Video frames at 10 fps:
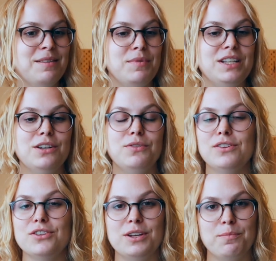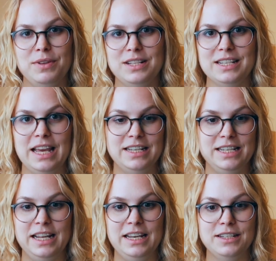material shipments get
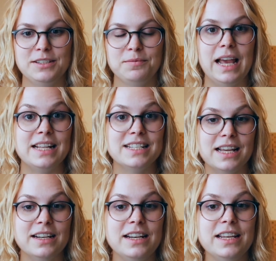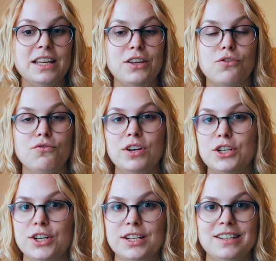delayed, and suddenly your
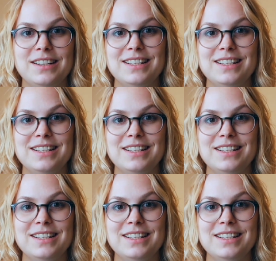rigid,